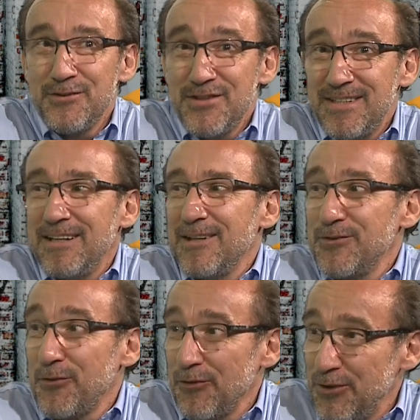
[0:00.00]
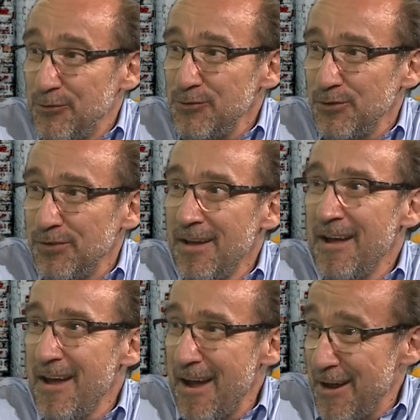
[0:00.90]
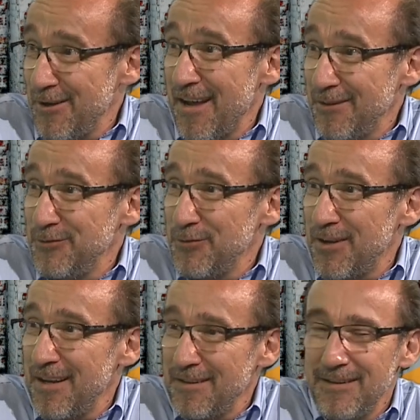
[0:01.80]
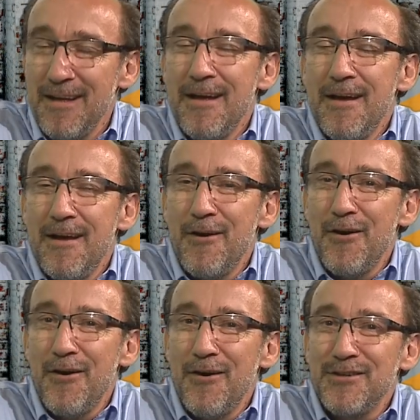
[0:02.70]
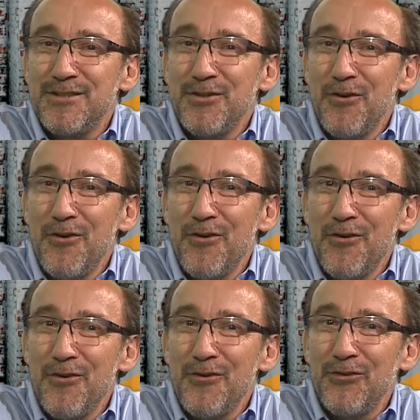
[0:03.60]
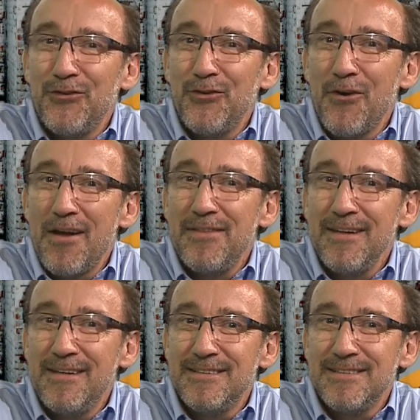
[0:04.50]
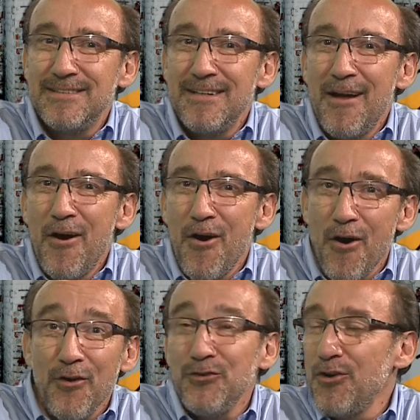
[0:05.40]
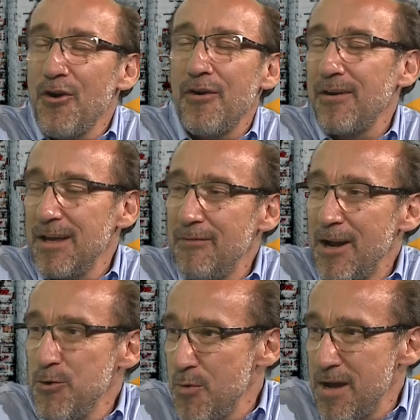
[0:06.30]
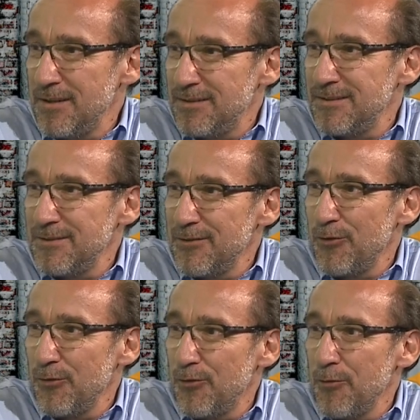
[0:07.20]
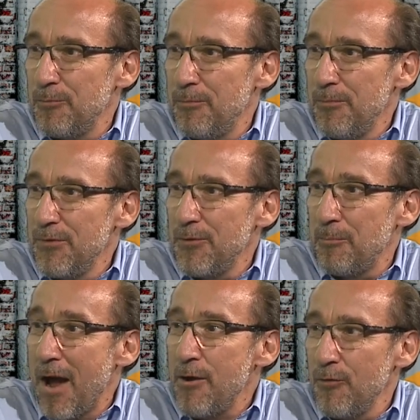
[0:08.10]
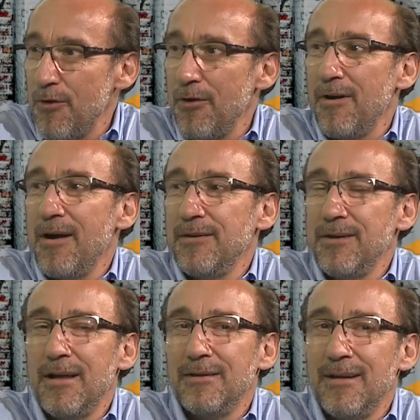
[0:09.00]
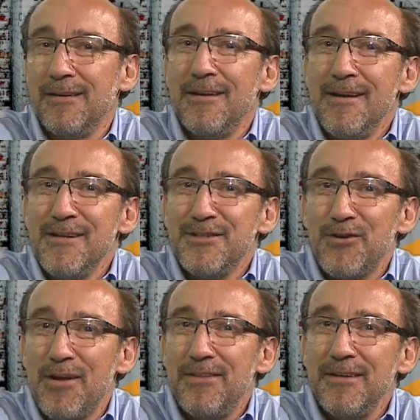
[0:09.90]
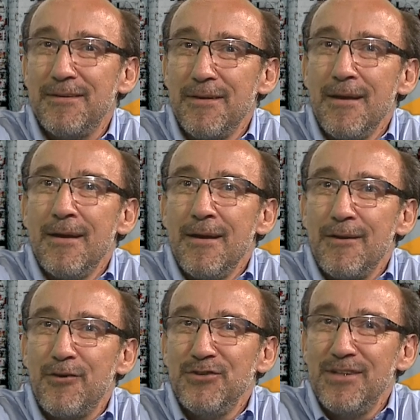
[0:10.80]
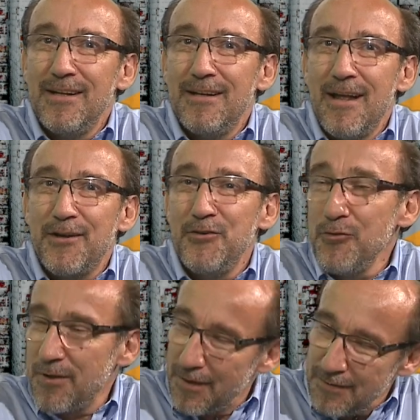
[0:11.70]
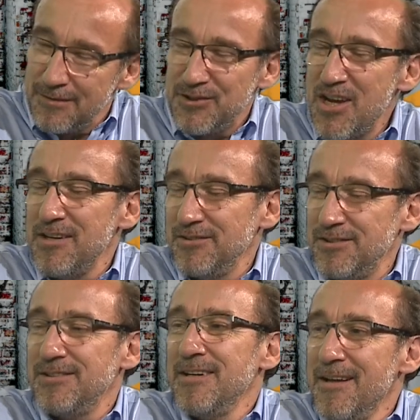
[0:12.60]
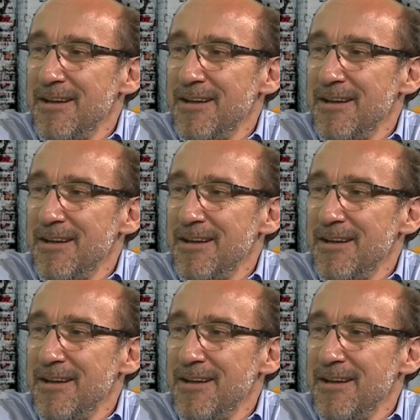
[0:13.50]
the state has a constitution, and you can, so I think it's under-evaluate the power, and so I think candidates like you can change,